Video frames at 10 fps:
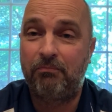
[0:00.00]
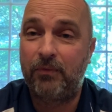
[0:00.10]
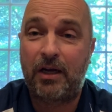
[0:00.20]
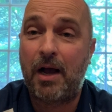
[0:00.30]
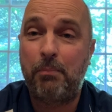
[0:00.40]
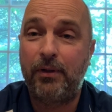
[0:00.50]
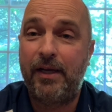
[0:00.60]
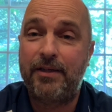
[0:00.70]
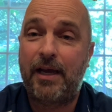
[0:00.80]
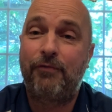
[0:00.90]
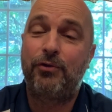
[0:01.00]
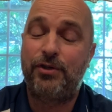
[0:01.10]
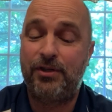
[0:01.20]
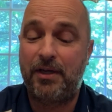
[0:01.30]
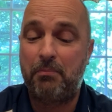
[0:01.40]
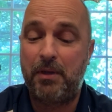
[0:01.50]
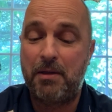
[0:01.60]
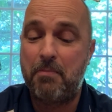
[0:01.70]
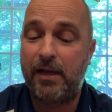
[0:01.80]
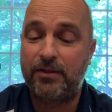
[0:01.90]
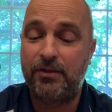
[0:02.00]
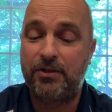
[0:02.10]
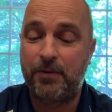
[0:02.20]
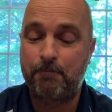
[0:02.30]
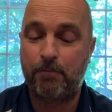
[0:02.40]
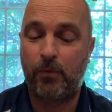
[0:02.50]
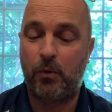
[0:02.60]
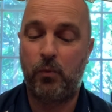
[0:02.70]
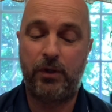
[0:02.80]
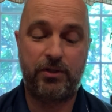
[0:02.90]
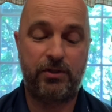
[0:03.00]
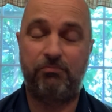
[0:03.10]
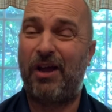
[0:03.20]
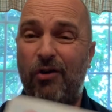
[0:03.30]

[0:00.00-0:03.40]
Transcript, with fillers: a couple days after she sent me the message, which I